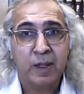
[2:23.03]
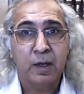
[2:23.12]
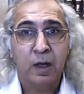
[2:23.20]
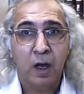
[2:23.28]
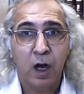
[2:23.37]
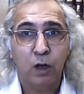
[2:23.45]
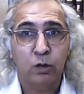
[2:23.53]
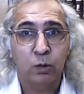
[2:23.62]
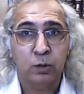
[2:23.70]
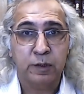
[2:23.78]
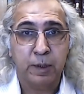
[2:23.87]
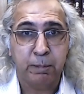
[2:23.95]
how
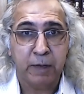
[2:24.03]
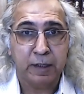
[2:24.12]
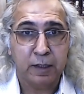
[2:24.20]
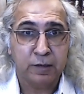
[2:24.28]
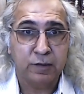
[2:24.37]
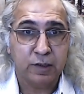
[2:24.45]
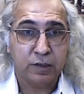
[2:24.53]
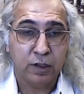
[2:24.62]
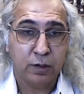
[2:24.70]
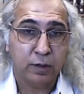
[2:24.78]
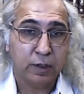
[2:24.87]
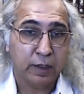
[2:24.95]
dependency
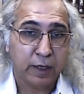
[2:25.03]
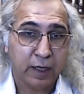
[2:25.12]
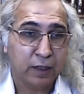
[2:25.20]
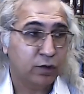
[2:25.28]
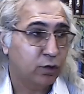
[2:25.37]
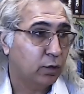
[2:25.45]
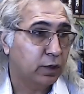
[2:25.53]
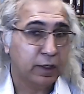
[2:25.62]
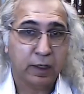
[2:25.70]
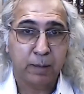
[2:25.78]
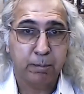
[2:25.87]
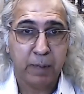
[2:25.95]
theory
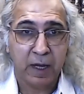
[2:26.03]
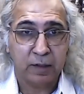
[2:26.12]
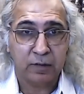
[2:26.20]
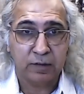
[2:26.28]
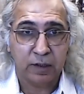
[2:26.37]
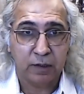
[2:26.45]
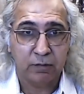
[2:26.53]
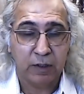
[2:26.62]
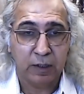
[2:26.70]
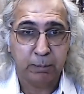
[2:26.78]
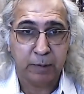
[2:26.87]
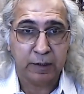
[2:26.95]
actually impacts the
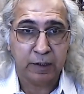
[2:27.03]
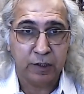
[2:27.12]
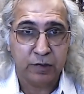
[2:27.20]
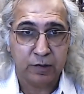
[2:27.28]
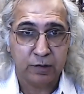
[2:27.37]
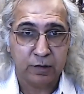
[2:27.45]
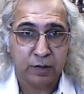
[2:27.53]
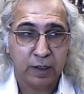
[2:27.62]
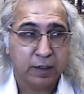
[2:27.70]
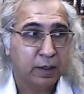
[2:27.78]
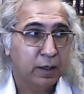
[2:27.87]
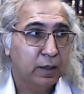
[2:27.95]
developing nations,
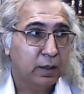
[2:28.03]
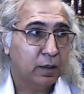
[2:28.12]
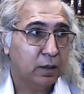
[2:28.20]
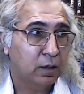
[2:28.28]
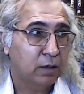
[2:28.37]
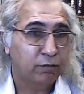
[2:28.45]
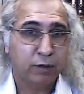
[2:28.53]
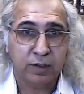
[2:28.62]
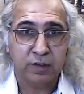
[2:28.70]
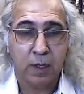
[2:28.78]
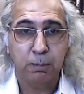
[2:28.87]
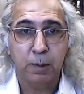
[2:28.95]
right? For
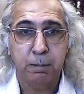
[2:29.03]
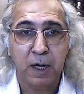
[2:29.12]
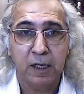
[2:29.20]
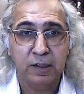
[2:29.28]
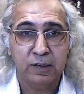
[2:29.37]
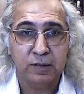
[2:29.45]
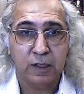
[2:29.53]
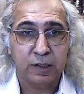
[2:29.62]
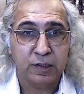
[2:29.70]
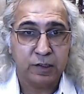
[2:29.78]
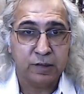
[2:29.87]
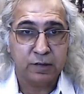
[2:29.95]
example,
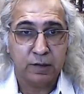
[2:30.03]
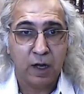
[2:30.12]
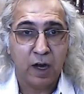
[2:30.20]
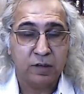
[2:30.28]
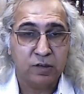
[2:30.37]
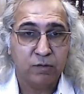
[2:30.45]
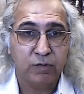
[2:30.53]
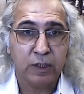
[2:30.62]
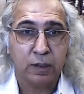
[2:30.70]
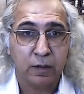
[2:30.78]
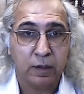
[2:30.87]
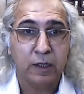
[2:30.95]
Pakistan just last
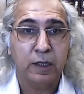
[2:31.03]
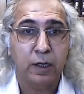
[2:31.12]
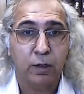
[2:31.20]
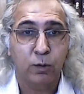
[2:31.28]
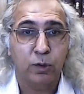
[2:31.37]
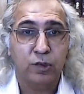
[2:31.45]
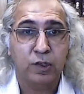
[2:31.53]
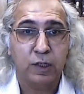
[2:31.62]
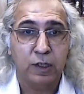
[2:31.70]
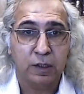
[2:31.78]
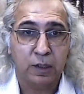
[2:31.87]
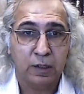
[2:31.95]
week
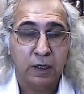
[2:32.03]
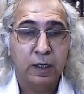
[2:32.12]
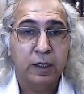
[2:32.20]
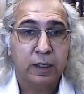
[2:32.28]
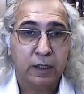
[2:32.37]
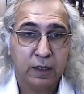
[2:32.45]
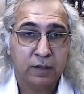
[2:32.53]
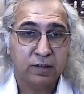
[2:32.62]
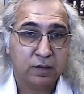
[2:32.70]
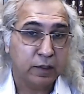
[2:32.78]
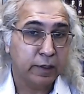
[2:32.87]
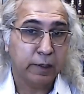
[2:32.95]
renegotiated
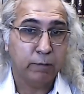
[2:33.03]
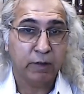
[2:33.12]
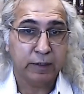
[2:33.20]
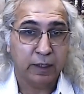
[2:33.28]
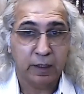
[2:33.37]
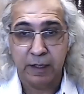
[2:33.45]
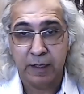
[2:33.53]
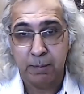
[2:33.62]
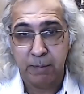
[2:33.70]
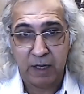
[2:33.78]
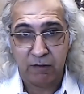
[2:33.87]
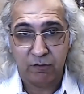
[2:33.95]
its deal with
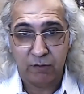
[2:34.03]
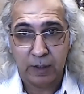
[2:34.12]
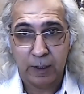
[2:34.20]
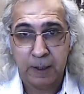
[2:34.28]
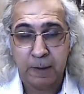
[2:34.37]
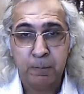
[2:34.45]
IMF, right?